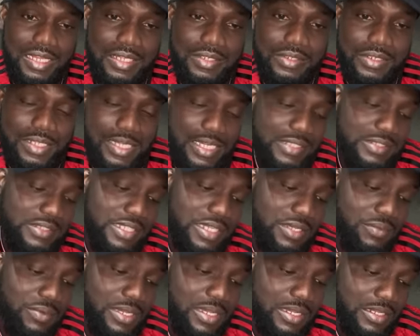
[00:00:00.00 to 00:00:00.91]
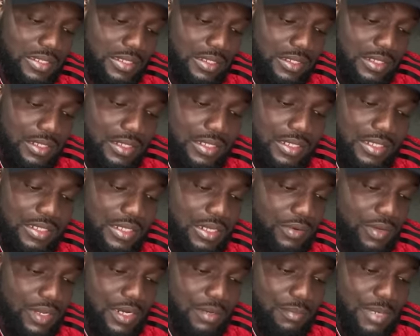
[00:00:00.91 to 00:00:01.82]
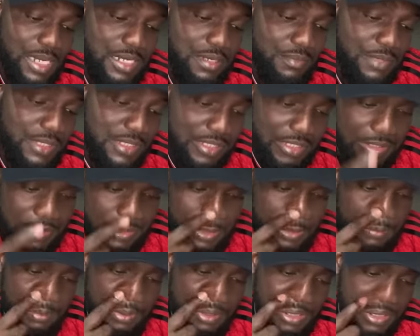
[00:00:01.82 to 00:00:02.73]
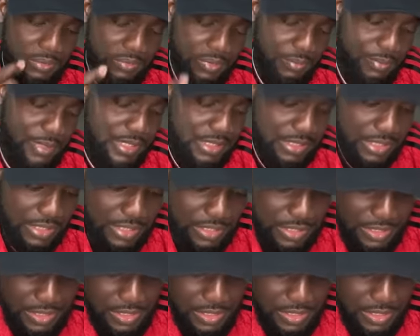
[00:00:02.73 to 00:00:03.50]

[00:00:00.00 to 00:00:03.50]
And okay, he said, no one nobody misinterpret it. I say.